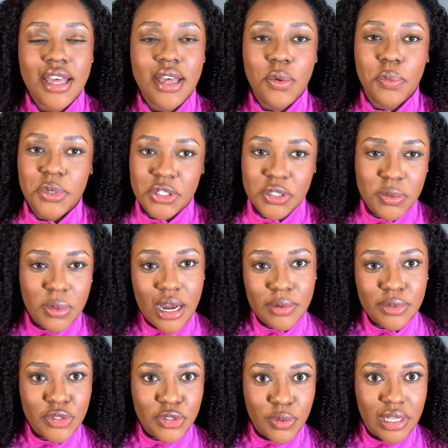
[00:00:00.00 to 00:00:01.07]
which is why I
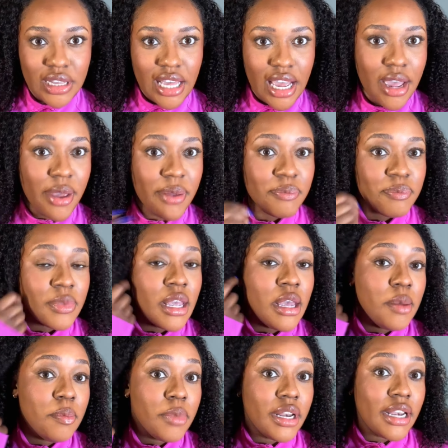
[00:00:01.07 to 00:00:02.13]
was doing that.
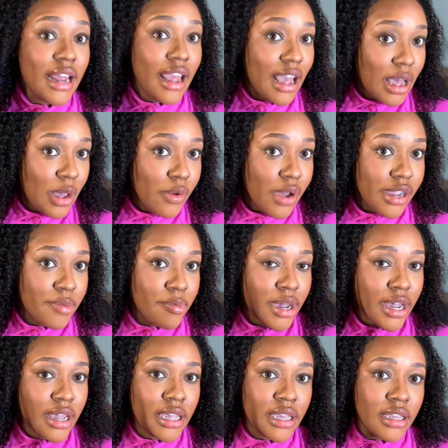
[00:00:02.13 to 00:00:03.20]
But now I can
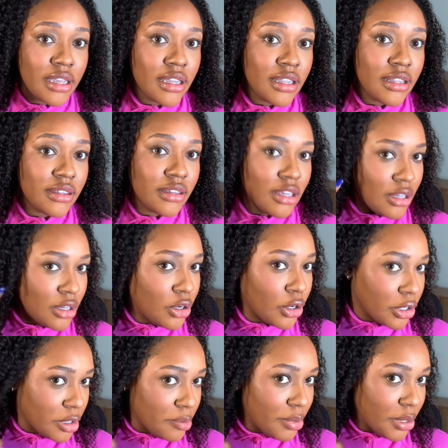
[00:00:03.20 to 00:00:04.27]
buy kinky
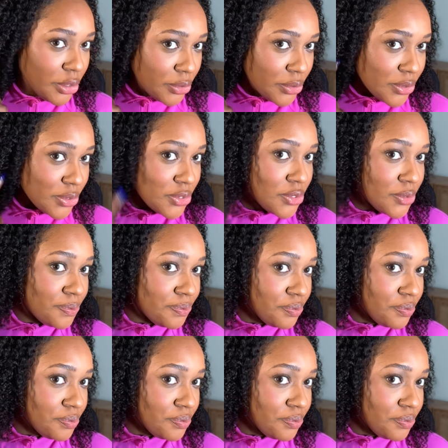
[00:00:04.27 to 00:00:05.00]
curly bundles.